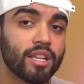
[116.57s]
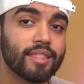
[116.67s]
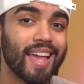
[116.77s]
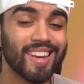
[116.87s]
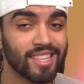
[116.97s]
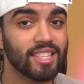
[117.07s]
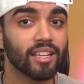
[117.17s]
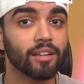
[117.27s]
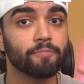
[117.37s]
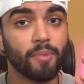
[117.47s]
then
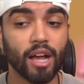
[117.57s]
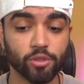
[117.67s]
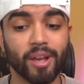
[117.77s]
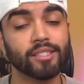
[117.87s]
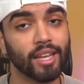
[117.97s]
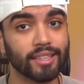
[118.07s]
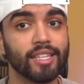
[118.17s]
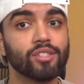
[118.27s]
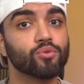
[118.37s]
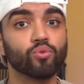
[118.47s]
mouse pads like
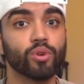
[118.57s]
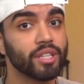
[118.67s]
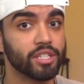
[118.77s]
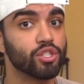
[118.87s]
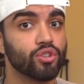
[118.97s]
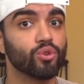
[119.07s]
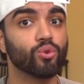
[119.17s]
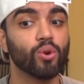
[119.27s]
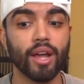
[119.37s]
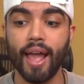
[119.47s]
these really
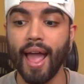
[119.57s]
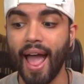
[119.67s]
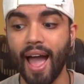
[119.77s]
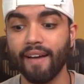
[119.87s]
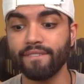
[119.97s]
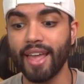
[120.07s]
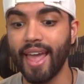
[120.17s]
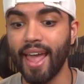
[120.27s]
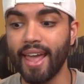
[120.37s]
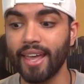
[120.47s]
do have
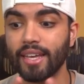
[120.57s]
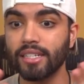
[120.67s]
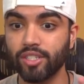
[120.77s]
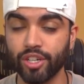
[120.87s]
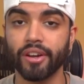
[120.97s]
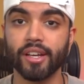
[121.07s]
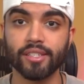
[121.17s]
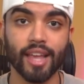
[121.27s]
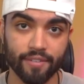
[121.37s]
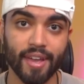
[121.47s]
a
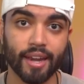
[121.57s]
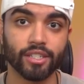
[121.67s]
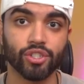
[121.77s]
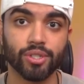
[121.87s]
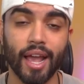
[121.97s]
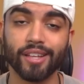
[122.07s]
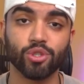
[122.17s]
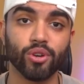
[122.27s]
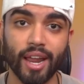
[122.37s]
serious advantage as you're